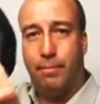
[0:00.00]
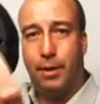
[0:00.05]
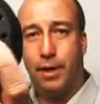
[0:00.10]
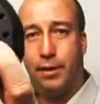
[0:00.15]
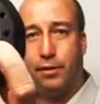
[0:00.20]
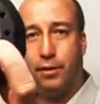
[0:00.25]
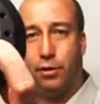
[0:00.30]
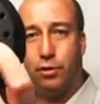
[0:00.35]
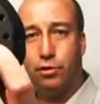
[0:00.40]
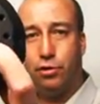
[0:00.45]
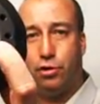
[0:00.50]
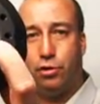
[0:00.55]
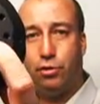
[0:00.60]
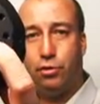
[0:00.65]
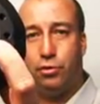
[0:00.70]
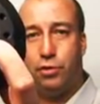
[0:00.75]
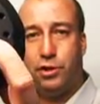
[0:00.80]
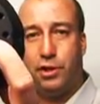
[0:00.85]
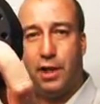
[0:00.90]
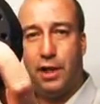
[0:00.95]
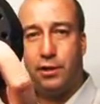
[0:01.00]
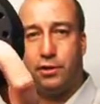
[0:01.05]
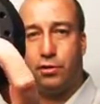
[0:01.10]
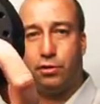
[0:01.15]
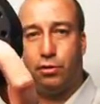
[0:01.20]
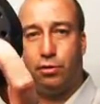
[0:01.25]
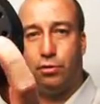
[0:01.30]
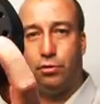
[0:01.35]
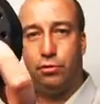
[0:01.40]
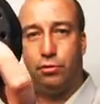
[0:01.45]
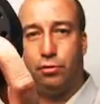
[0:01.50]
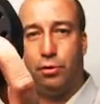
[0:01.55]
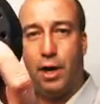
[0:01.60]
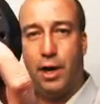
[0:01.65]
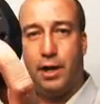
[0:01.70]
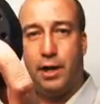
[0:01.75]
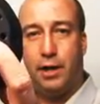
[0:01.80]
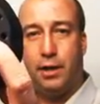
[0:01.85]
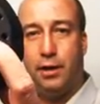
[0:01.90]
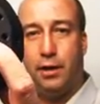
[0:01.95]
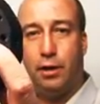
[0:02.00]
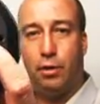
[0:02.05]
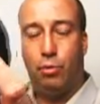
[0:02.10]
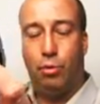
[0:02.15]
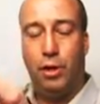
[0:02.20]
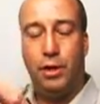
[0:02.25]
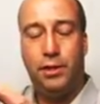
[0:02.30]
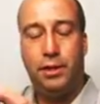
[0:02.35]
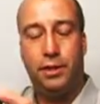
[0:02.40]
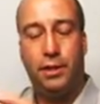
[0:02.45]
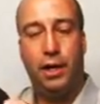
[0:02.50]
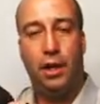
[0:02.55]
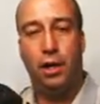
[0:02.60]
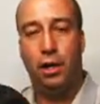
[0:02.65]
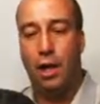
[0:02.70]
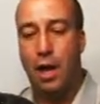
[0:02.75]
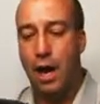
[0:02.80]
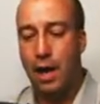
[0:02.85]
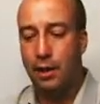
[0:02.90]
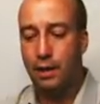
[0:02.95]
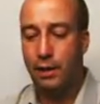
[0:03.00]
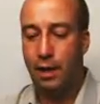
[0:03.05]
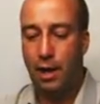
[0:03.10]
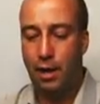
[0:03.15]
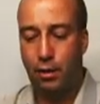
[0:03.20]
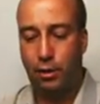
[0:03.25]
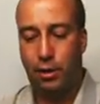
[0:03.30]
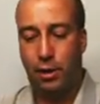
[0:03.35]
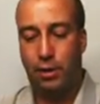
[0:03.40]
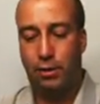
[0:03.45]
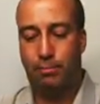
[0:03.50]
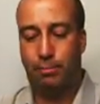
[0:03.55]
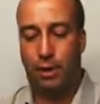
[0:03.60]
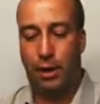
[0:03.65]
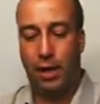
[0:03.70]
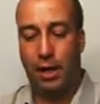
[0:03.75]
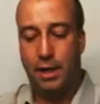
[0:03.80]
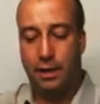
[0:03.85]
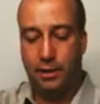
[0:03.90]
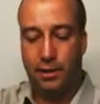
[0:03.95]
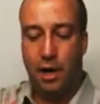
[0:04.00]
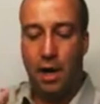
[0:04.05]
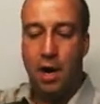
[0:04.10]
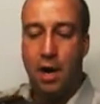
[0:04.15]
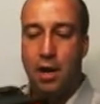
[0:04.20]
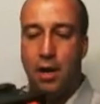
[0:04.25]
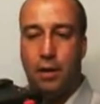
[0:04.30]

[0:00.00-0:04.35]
but those two set screws right in there, once they're locked down into place,